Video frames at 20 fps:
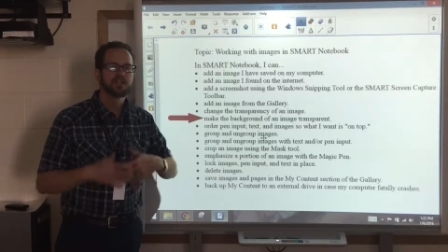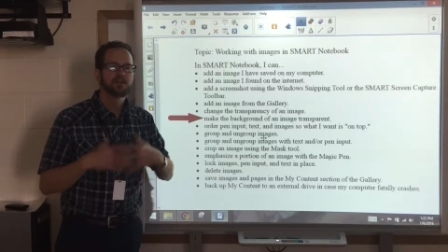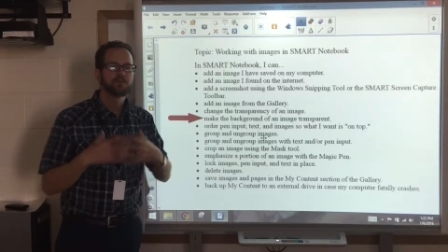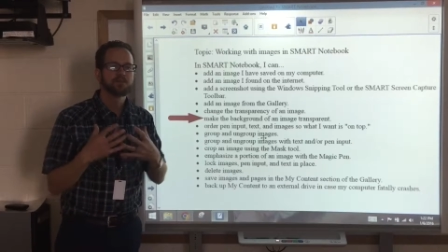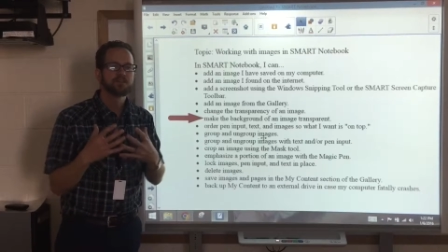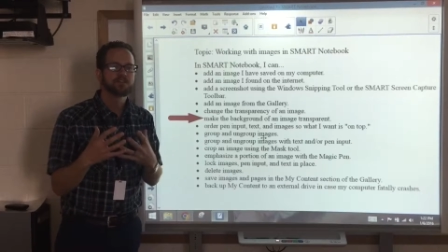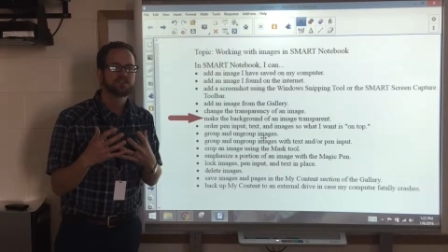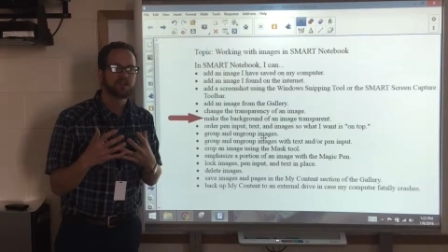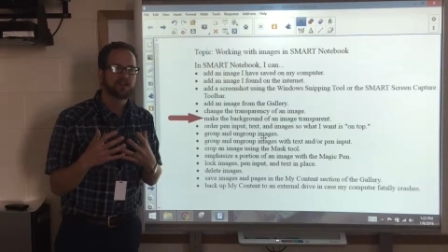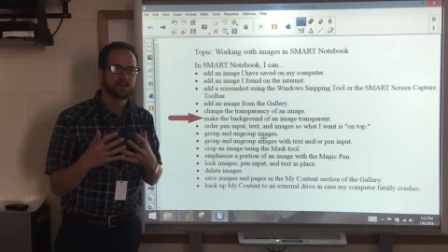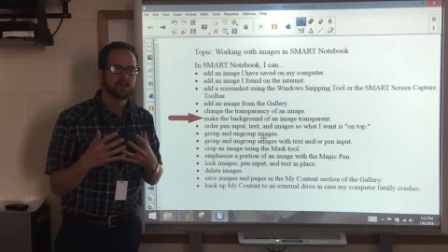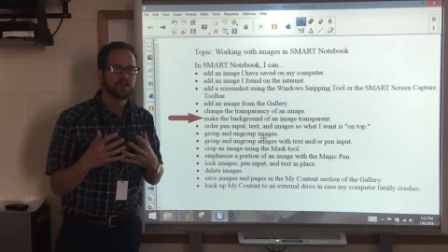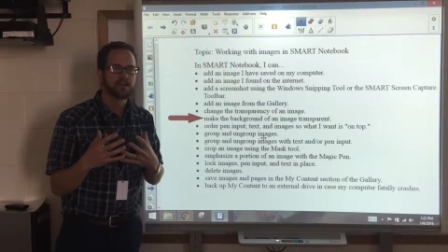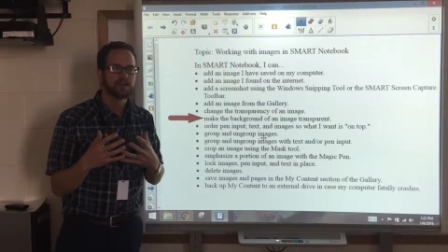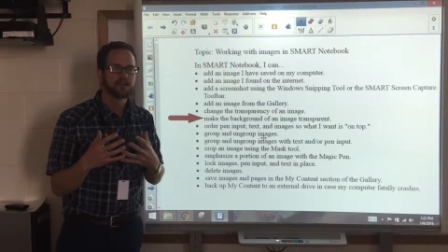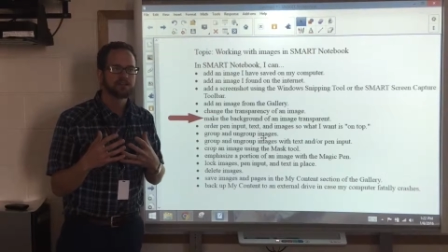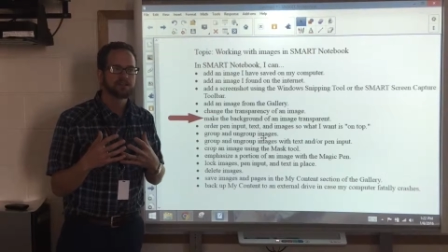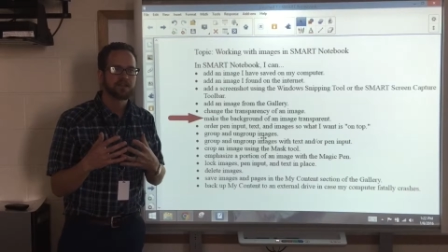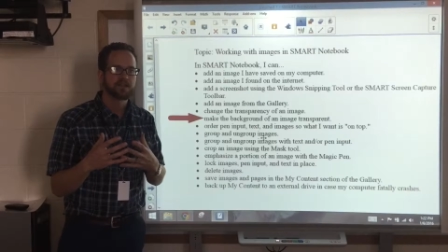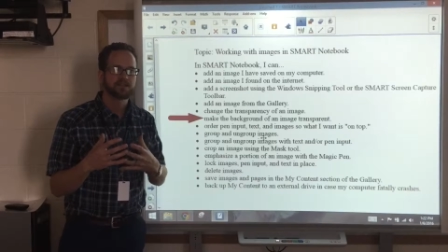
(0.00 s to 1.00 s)
image that
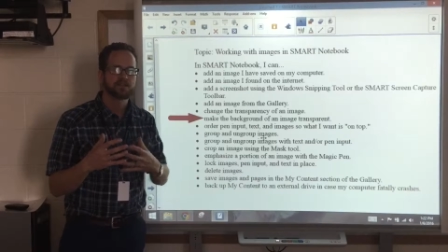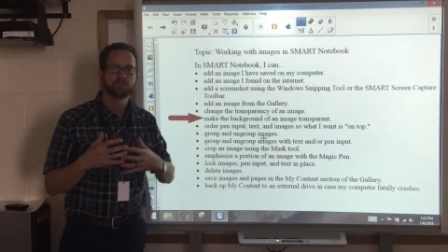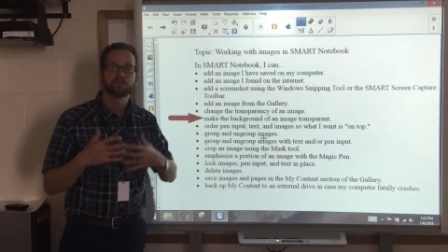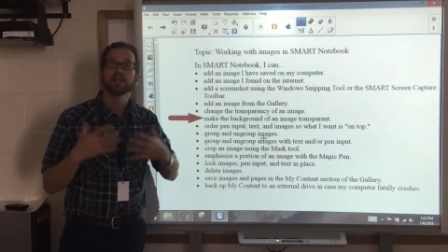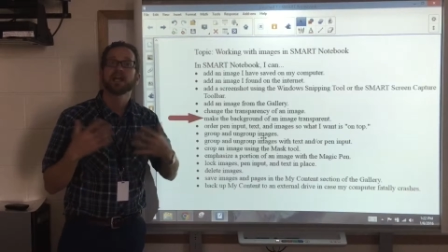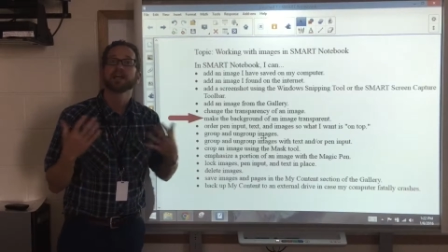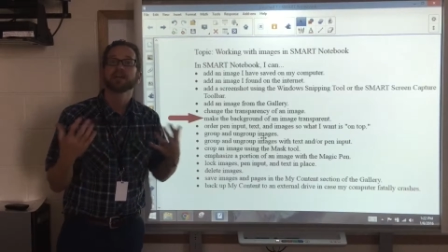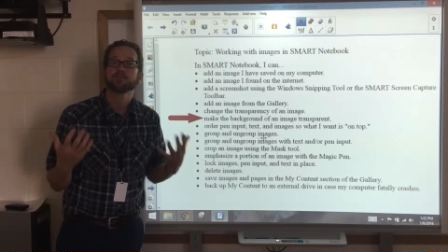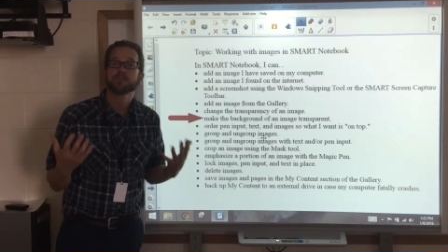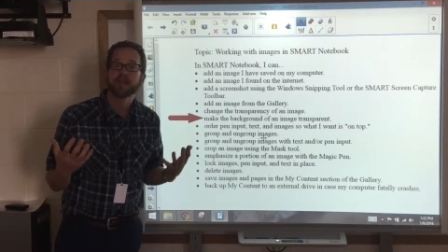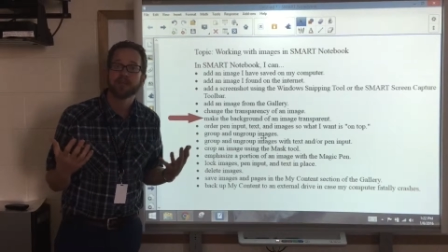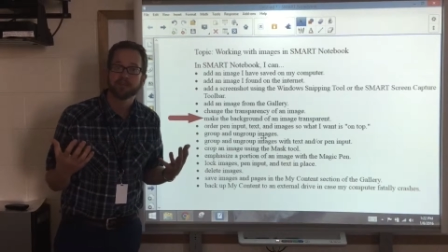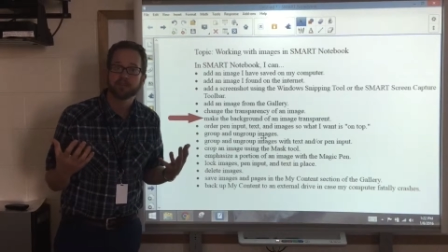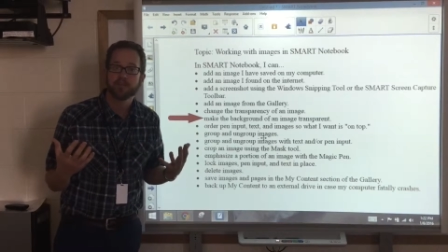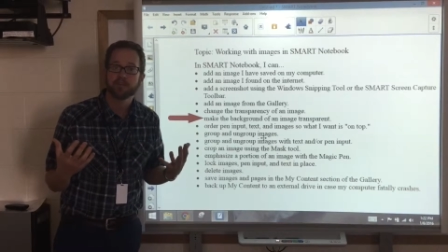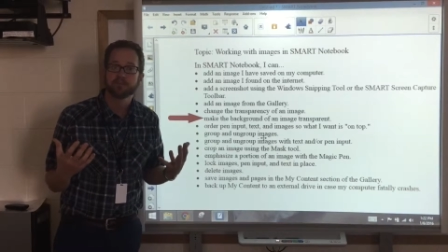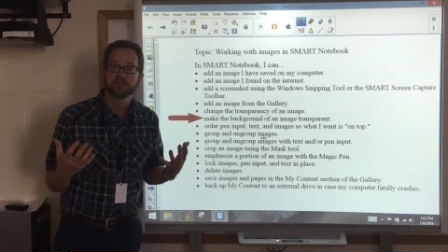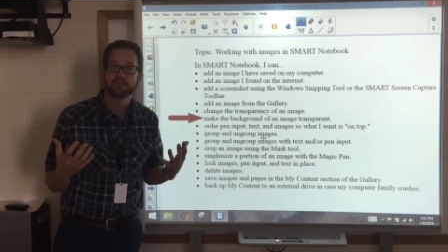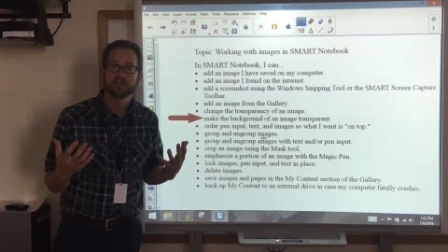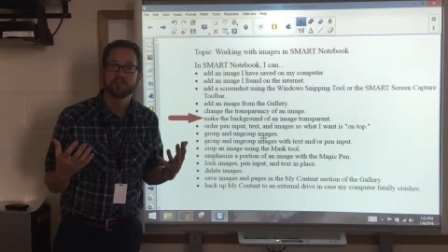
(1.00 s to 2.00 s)
has a black
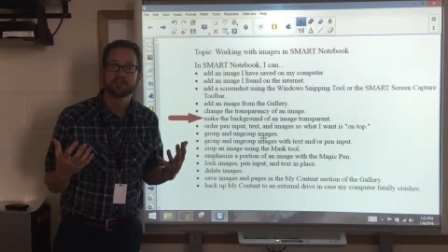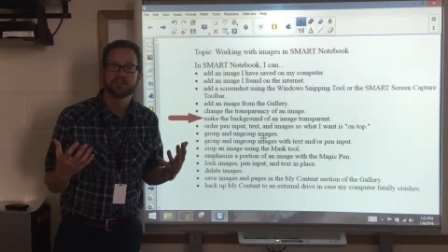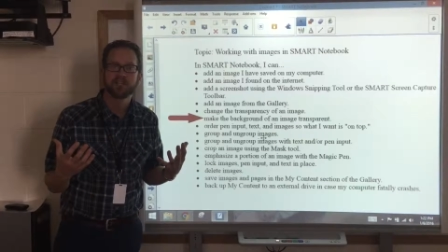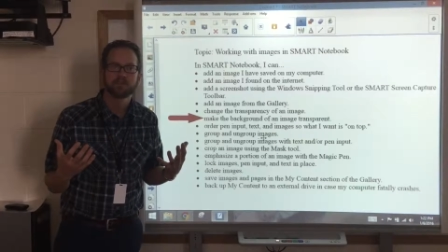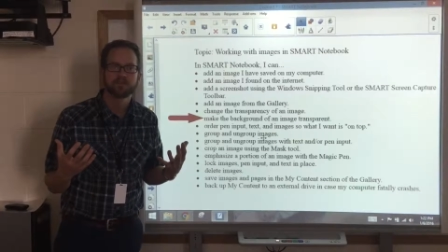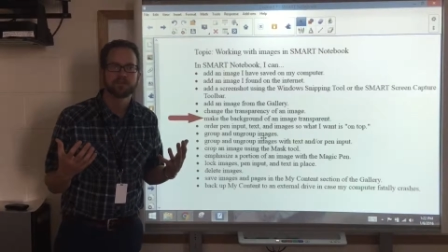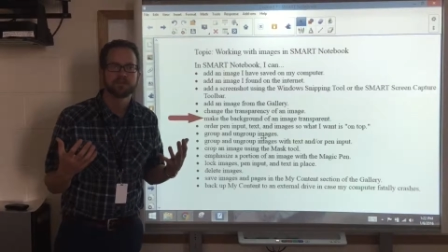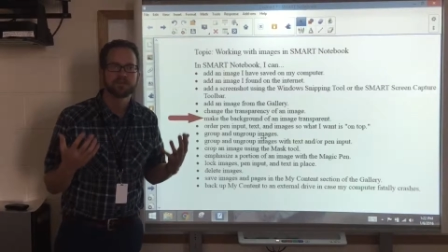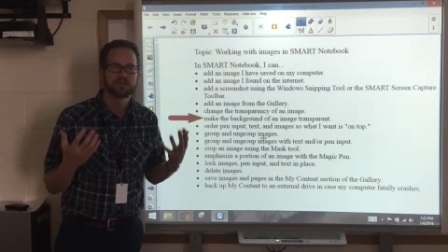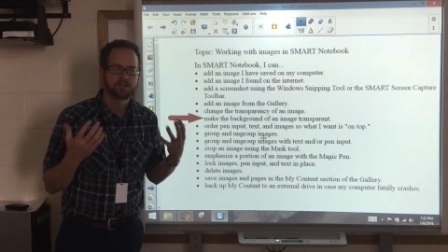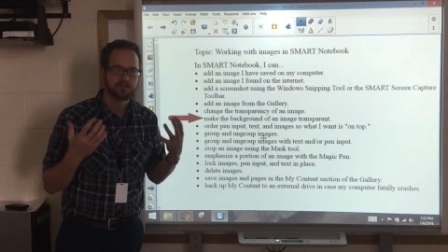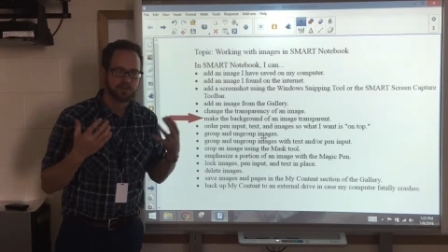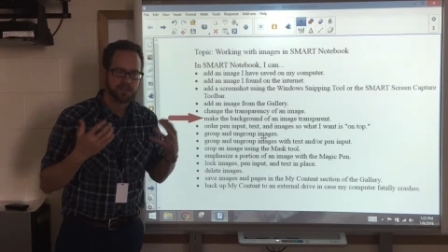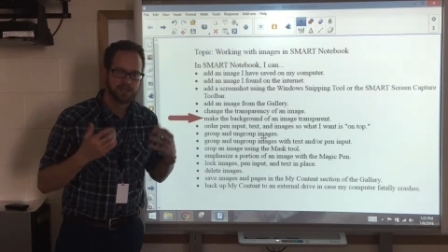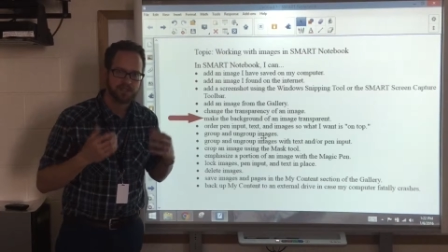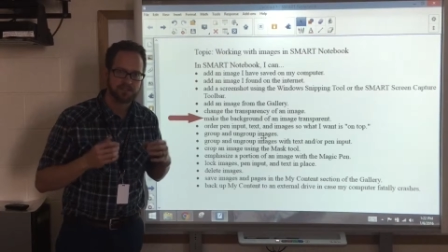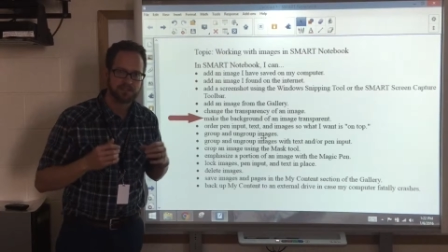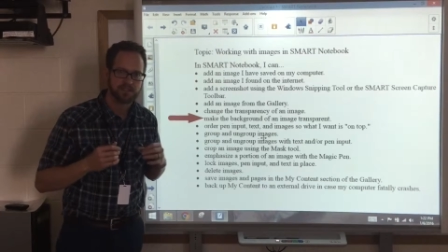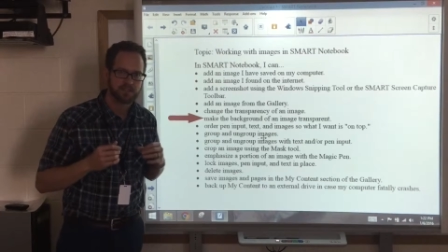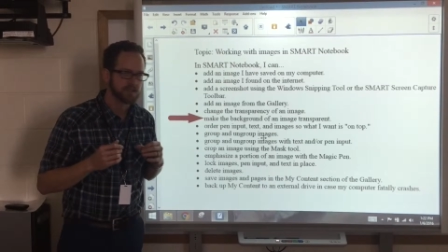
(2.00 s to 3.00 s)
background, for example, and you'd
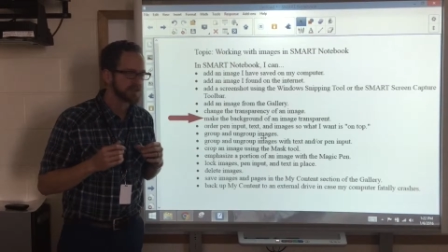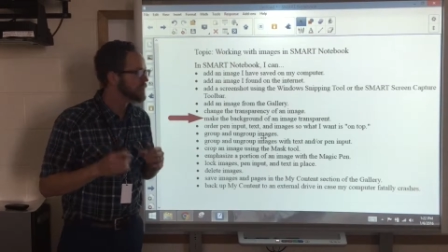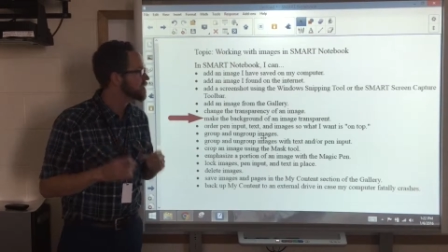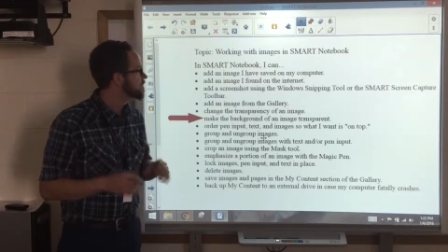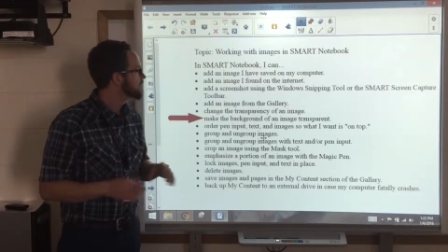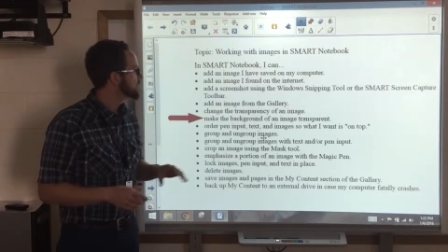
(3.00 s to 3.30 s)
like to